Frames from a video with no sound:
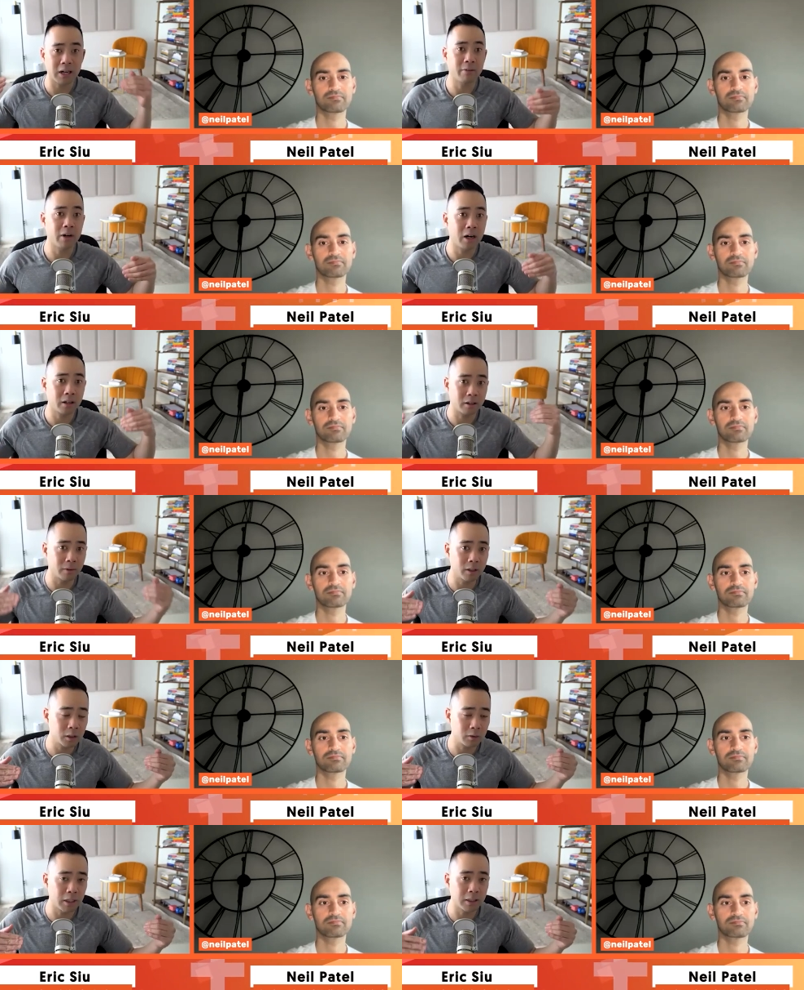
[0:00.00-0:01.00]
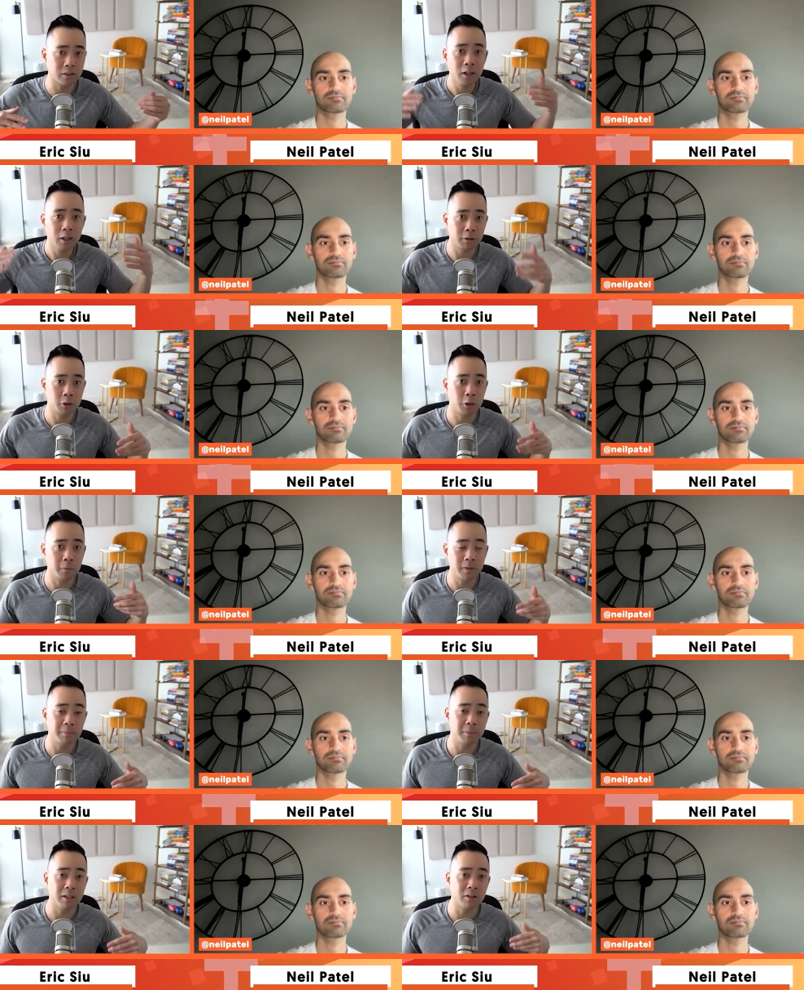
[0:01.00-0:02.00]
Speaker 1: have higher conversion rates, which hopefully
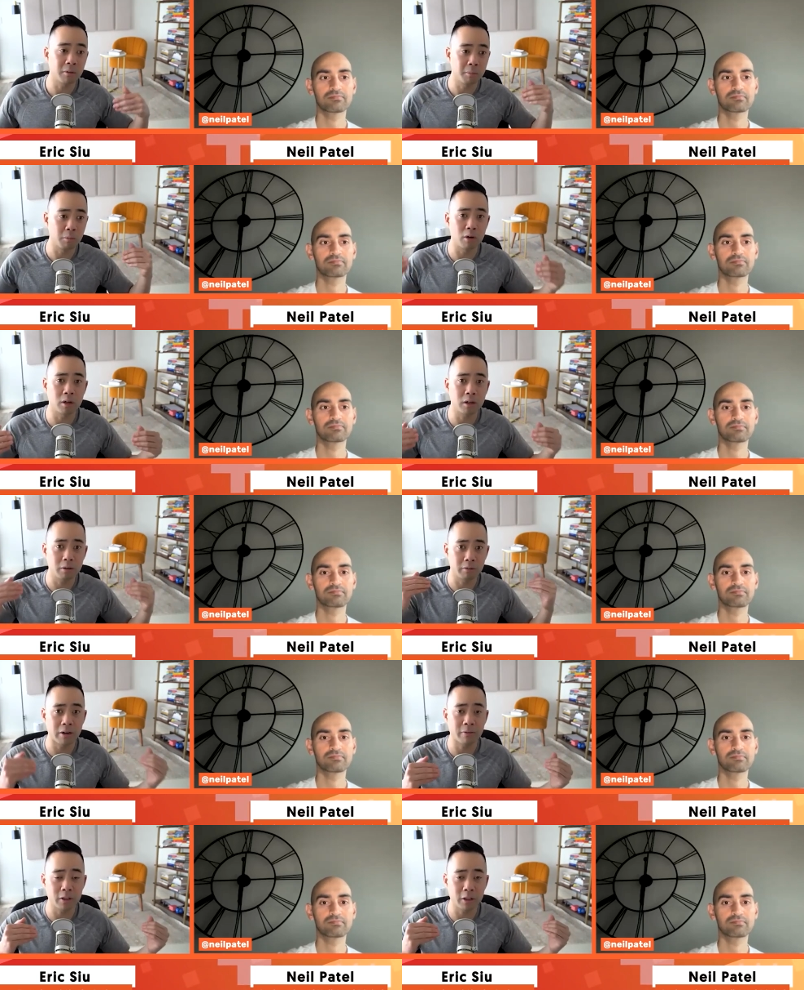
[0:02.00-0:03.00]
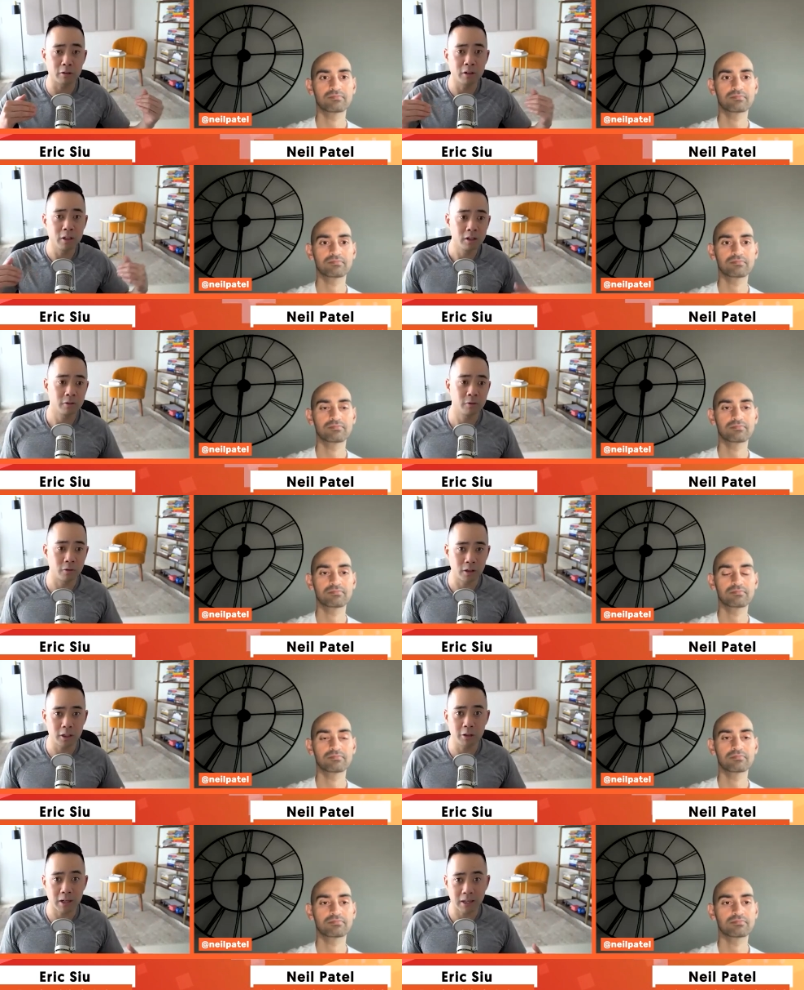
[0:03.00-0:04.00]
means more revenue for
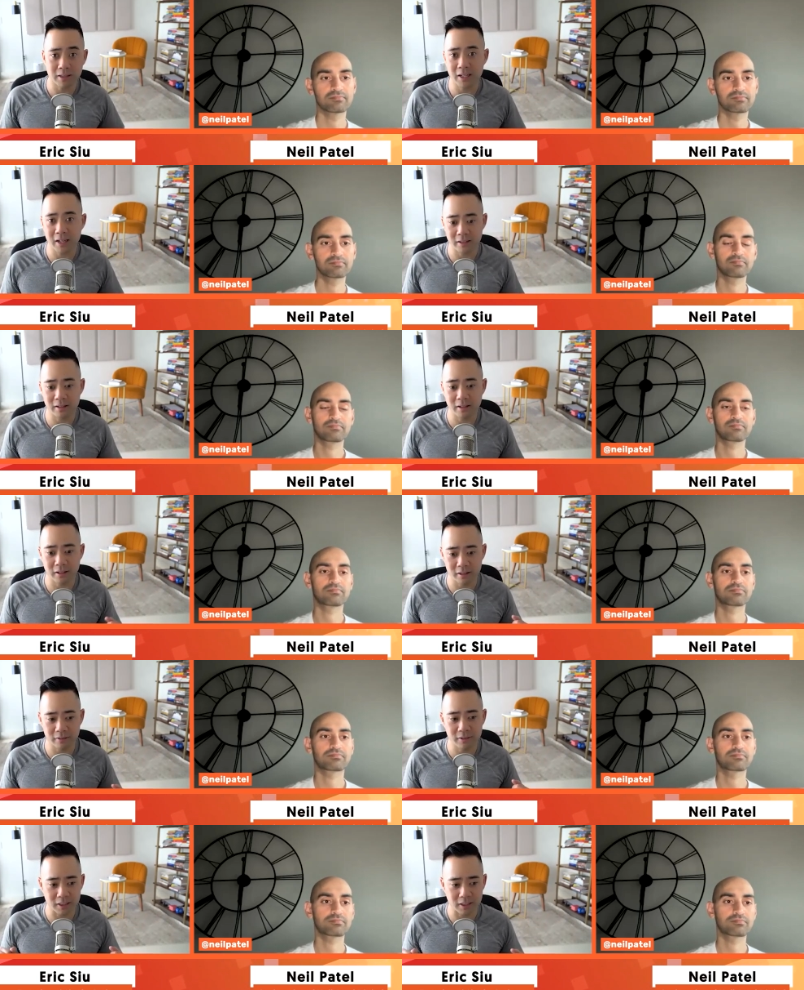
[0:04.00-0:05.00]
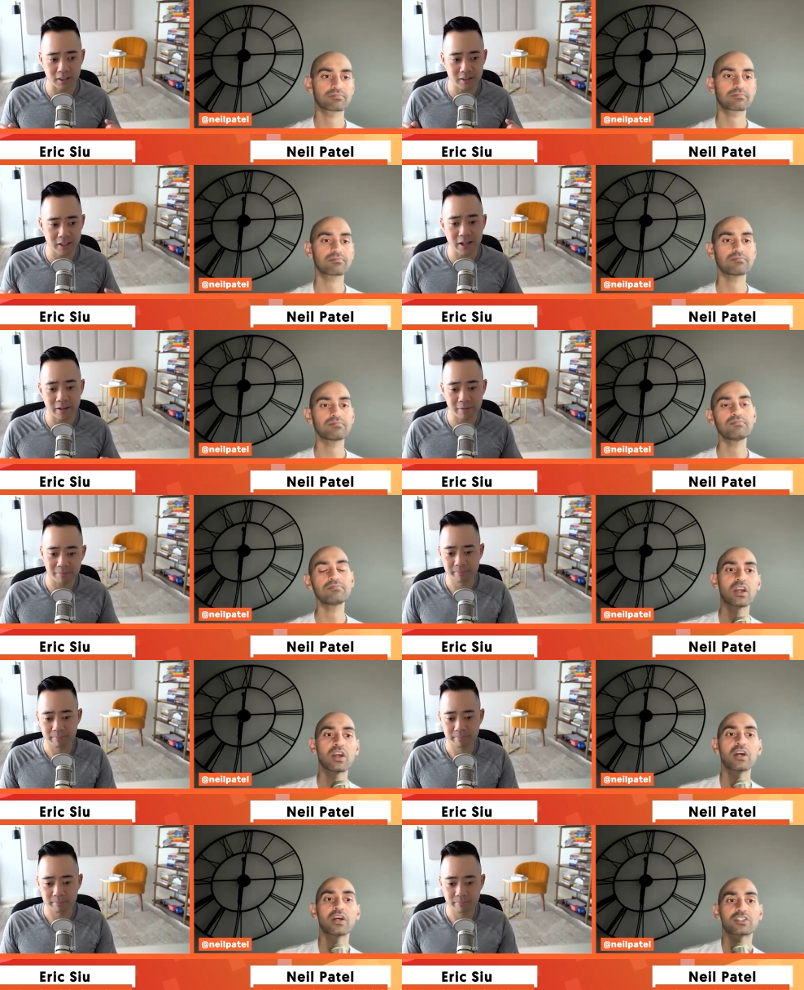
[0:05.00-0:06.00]
you at the end of the day.
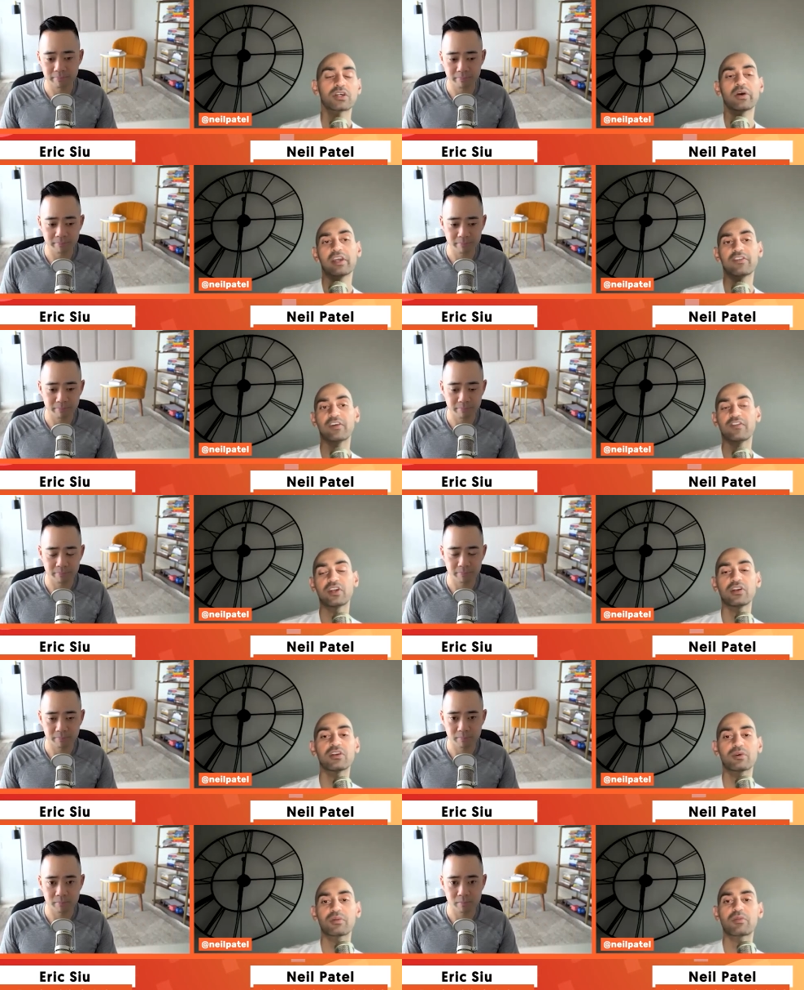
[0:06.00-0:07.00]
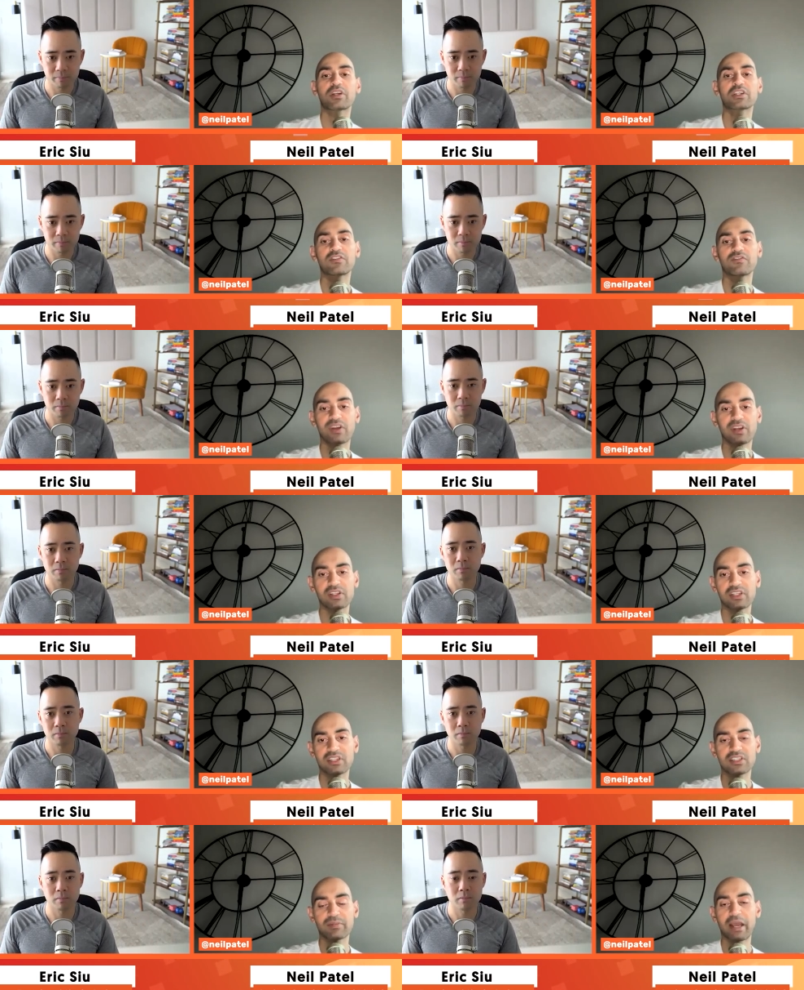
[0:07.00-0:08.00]
Speaker 2: So, if, if you don't know what a marketing funnel
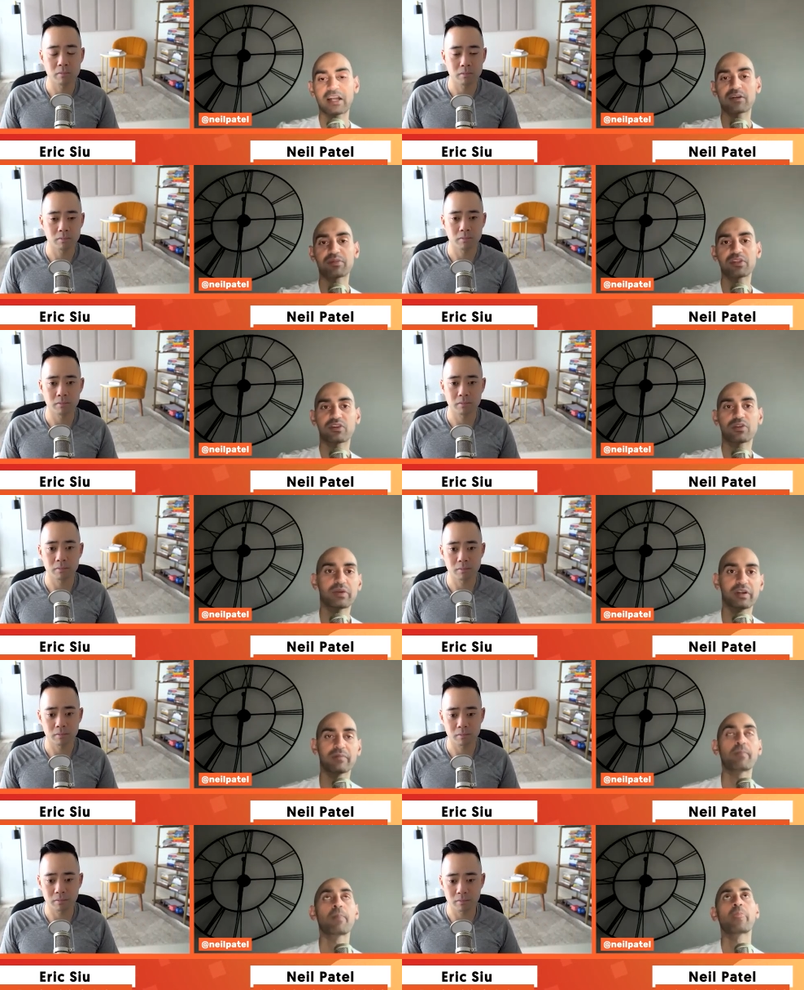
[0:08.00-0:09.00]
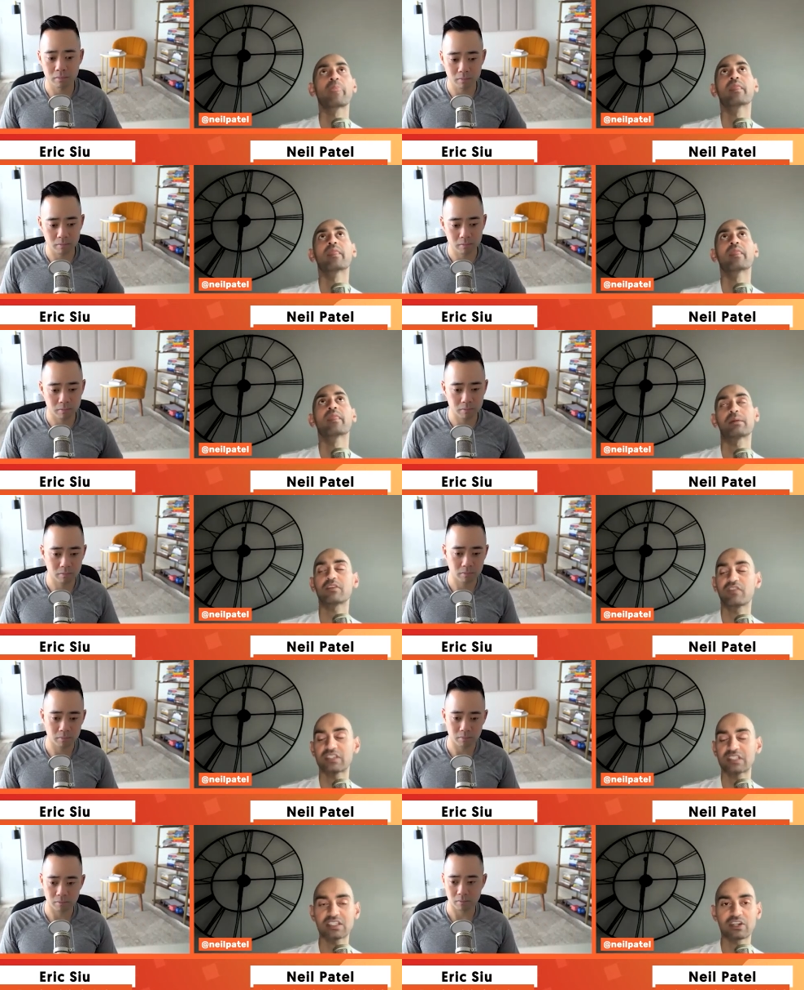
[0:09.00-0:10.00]
is, to back up a little bit, someone
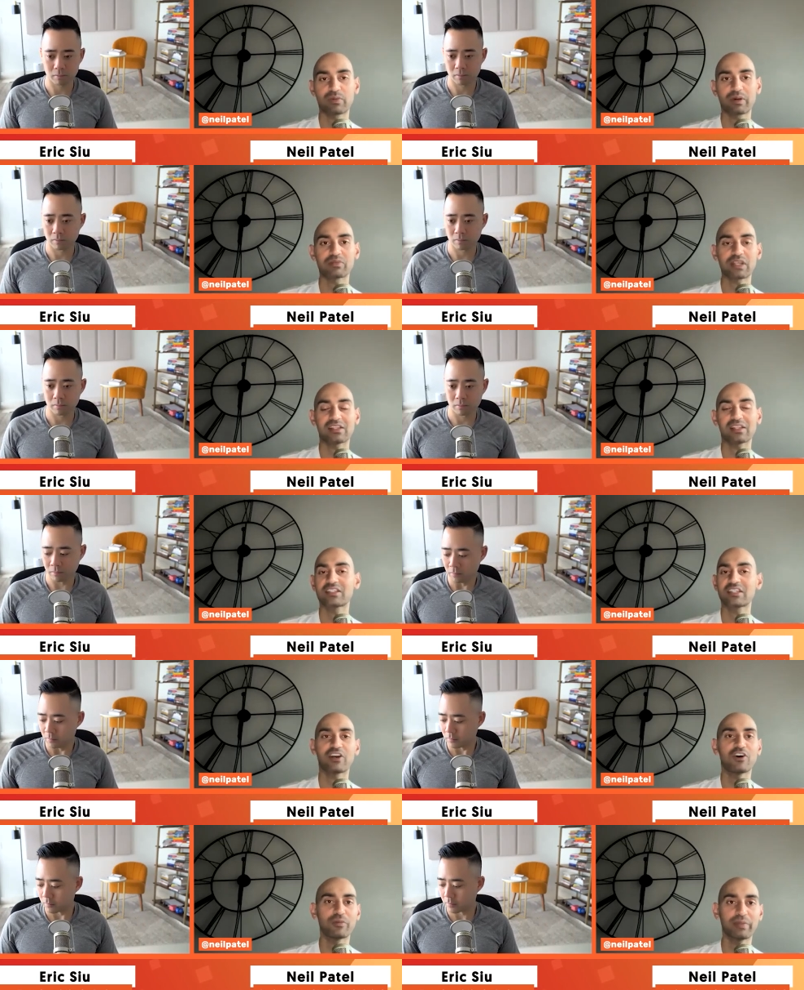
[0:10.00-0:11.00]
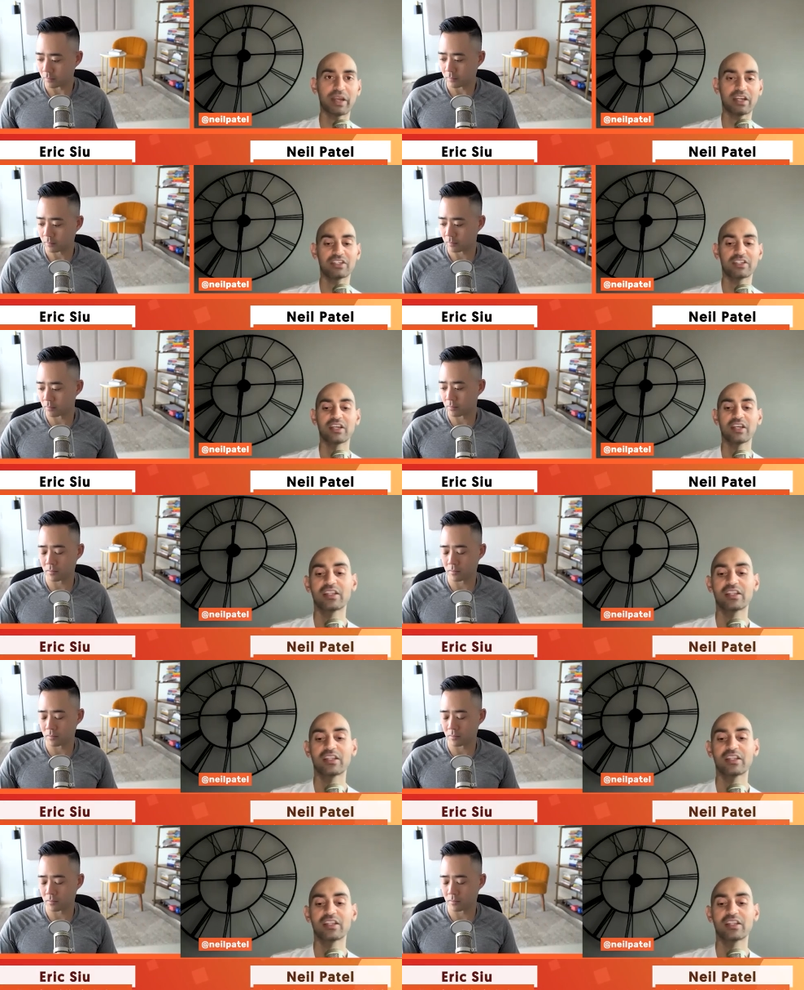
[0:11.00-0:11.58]
visits your website, let's say a homepage,